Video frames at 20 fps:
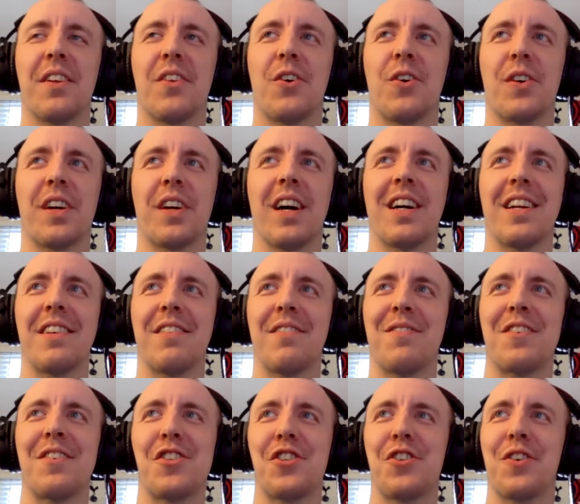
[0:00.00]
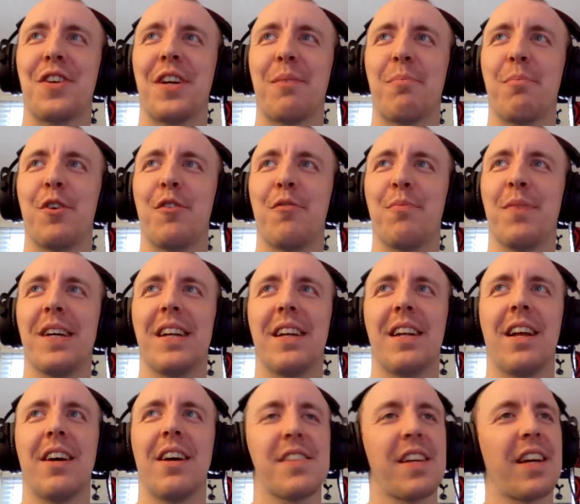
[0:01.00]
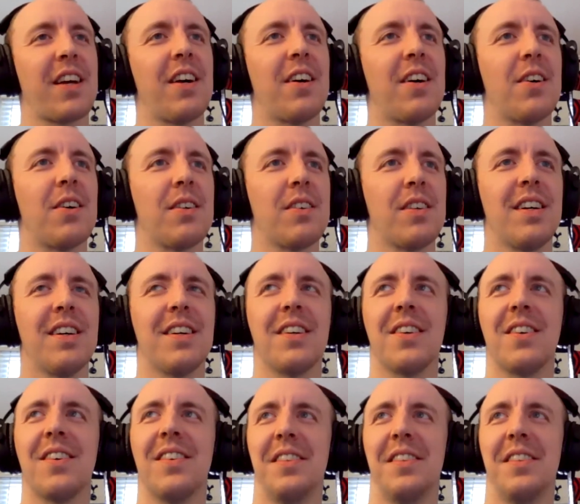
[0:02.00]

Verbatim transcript: little gun shooting movement, and I was like, uh oh, uh